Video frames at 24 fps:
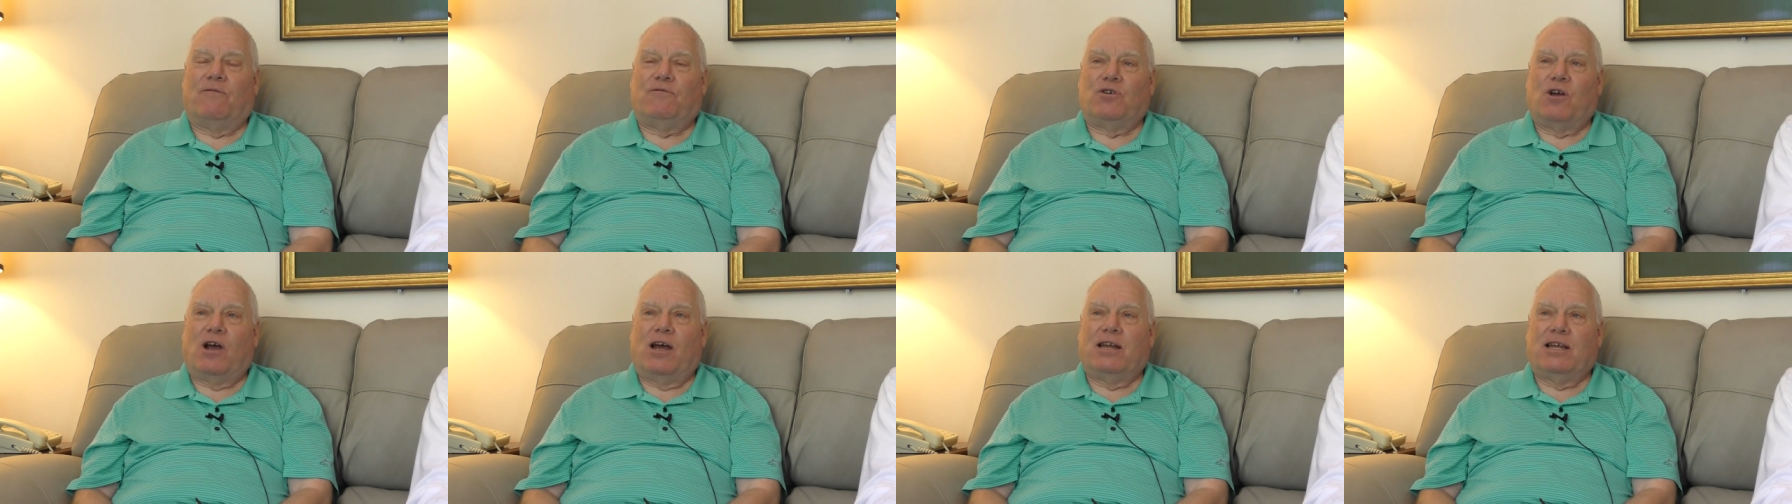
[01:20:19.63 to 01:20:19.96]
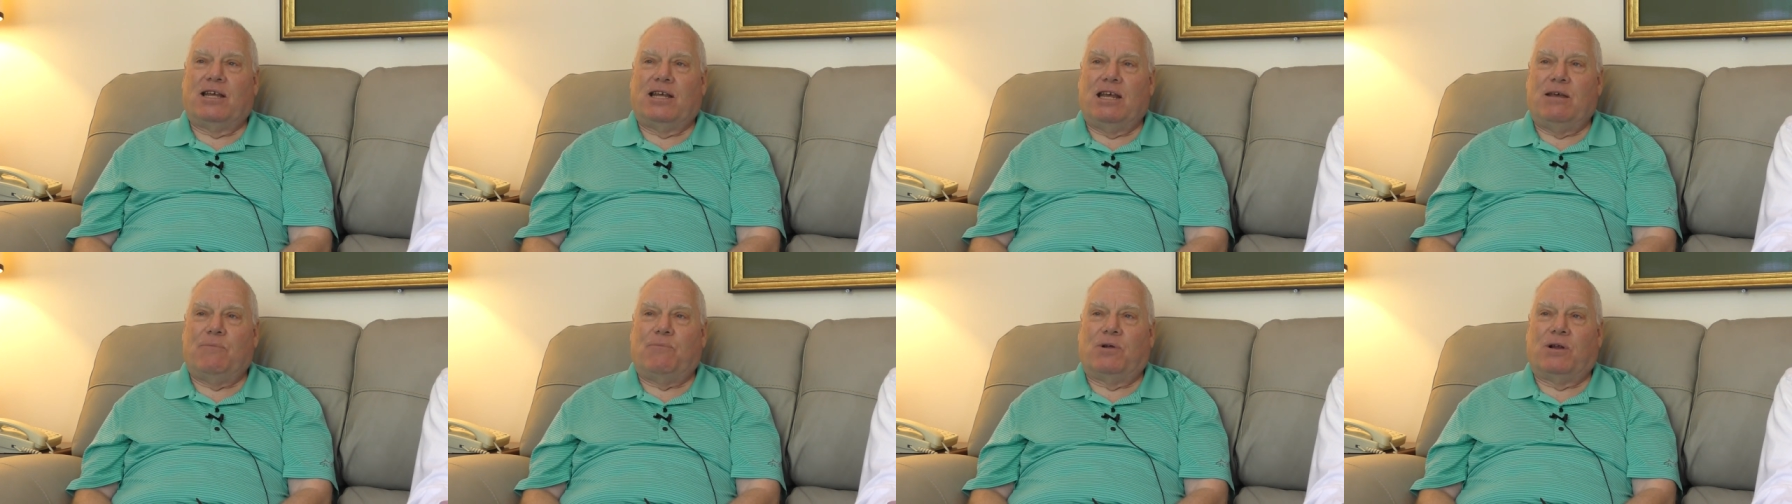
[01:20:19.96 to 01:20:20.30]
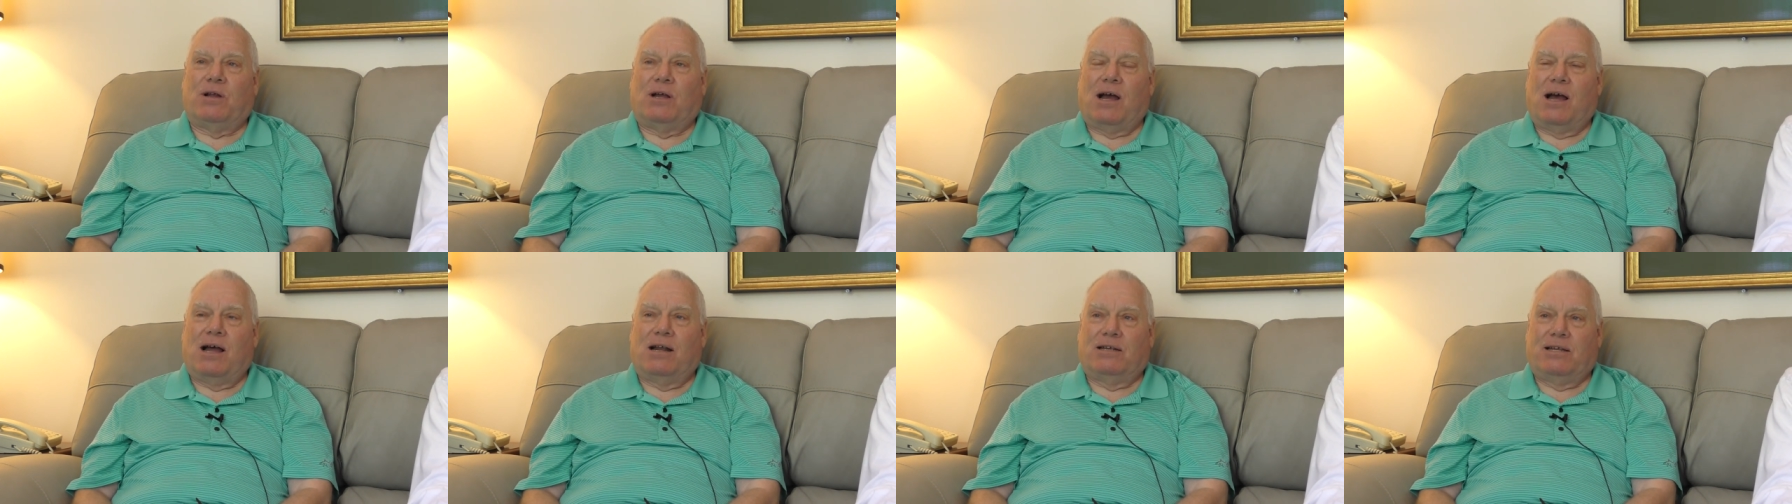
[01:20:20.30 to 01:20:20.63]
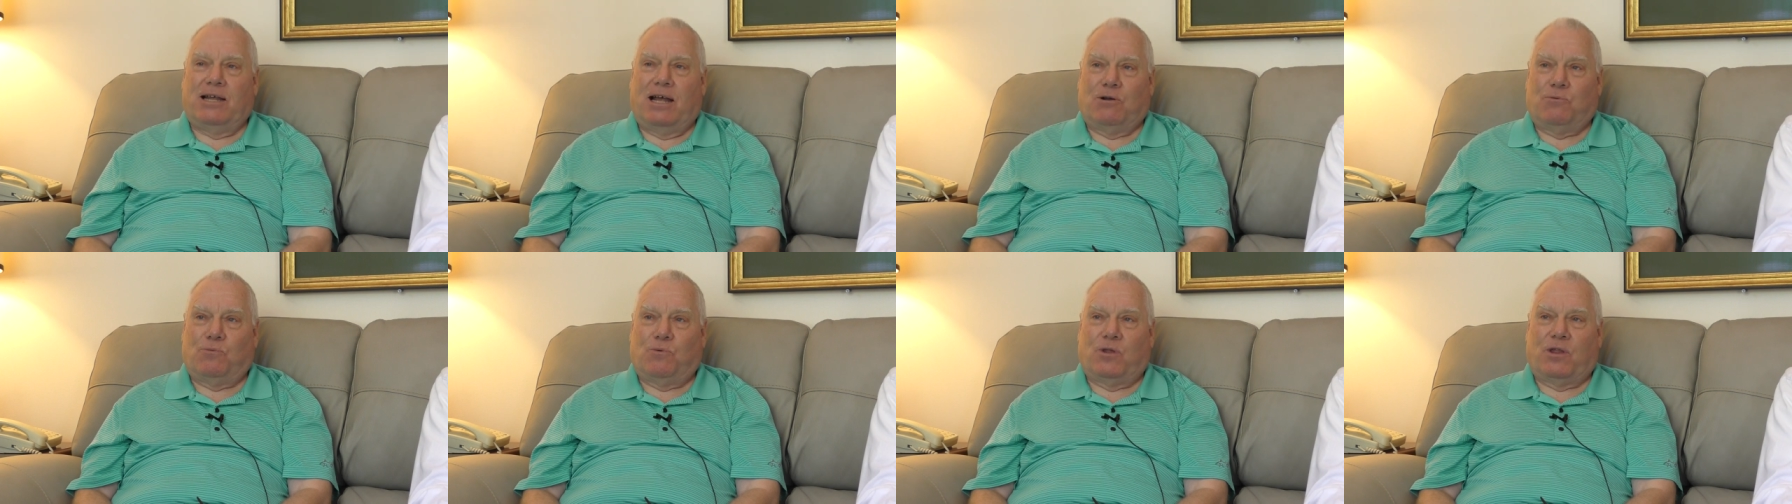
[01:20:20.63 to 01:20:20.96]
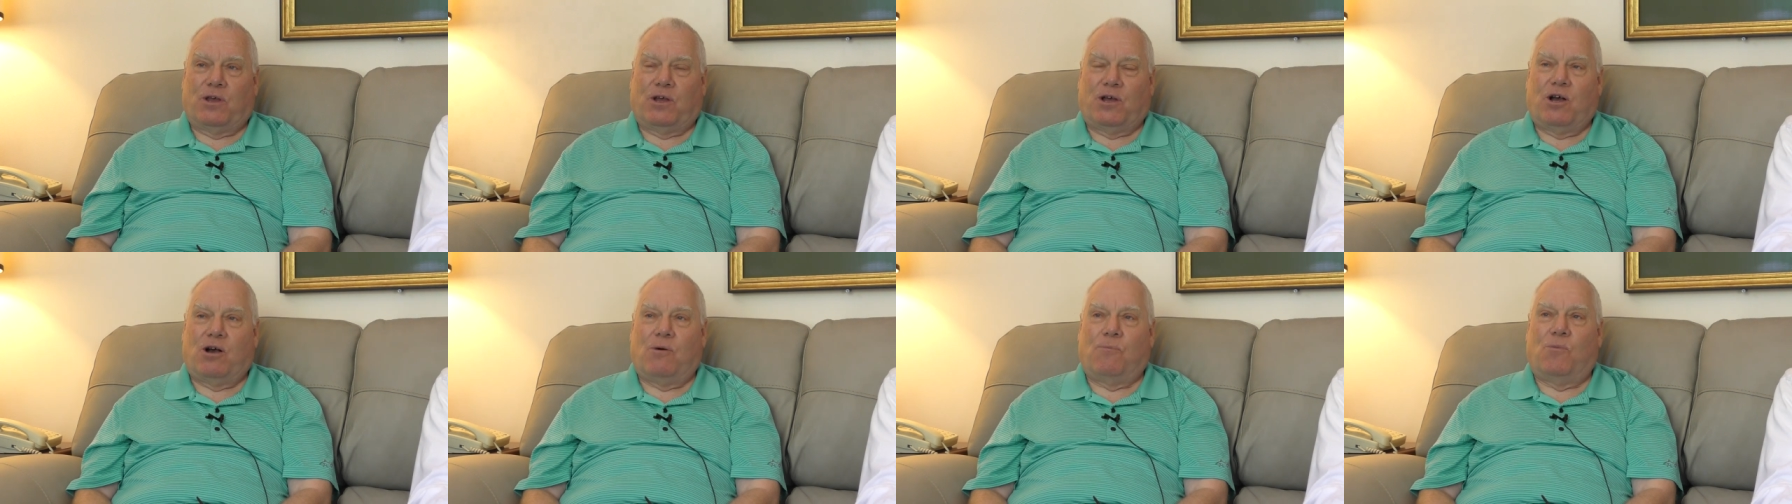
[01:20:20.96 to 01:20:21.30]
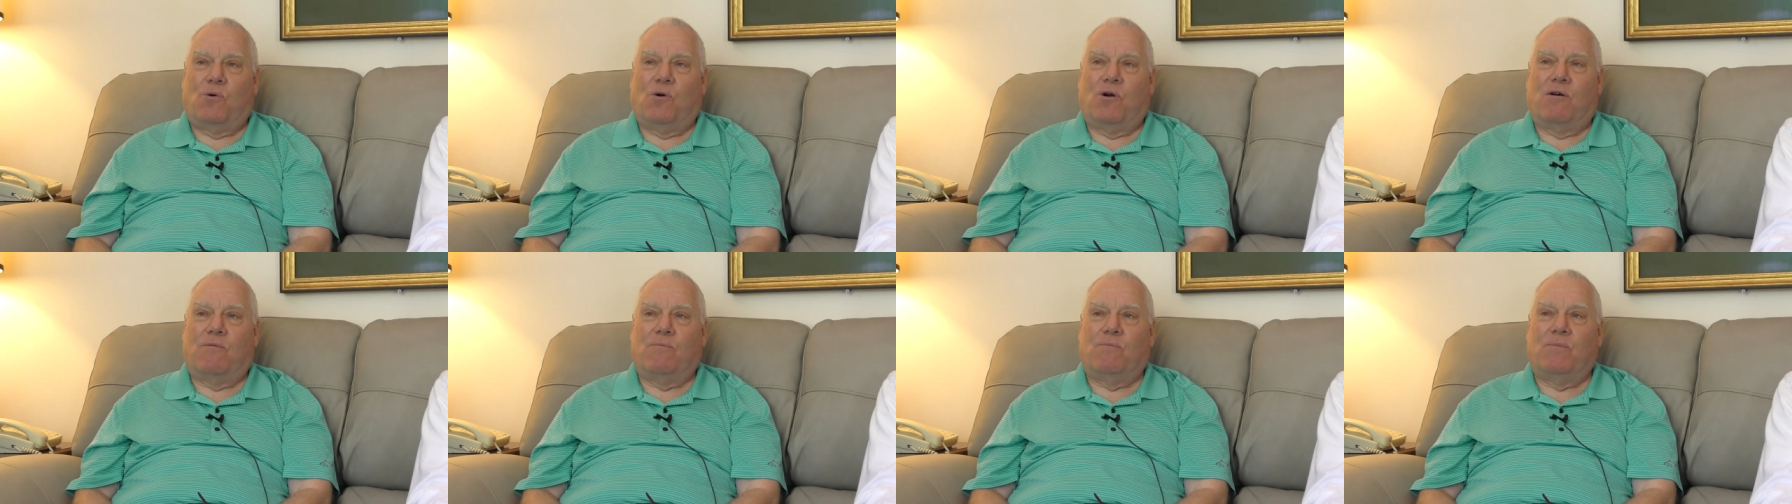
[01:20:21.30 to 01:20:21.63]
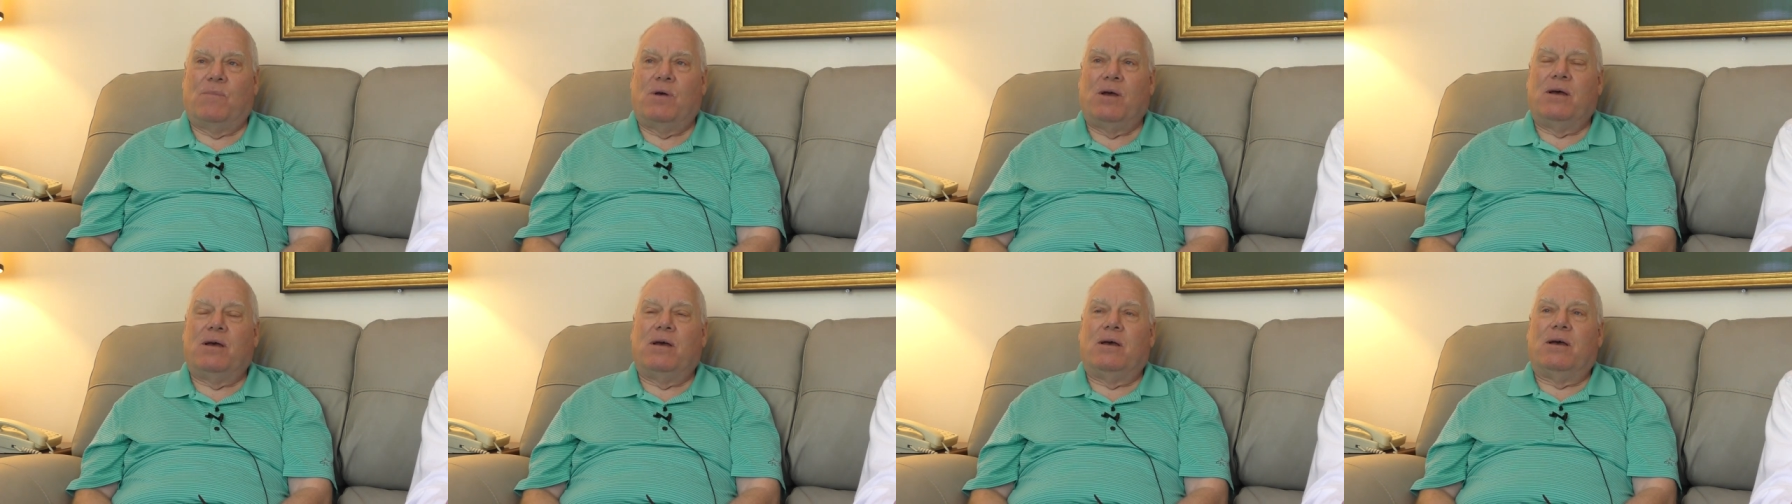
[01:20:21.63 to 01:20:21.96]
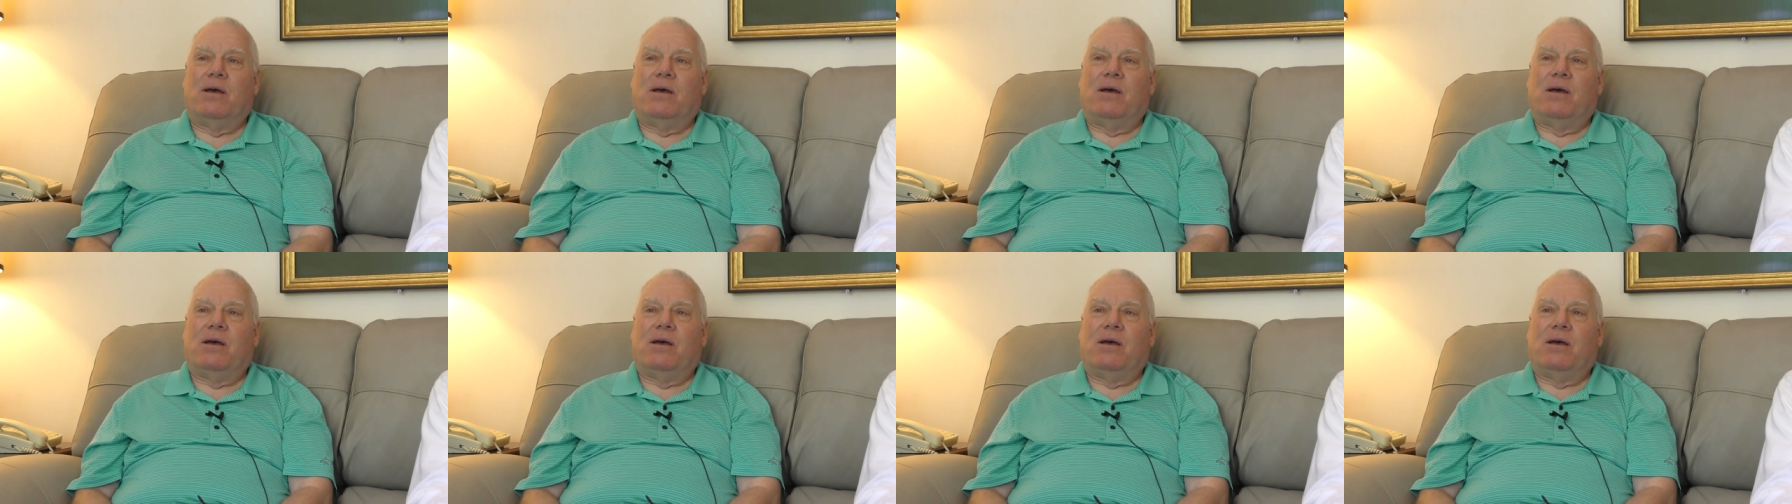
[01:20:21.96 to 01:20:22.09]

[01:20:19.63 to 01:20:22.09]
I've tried to keep in contact with a couple of them,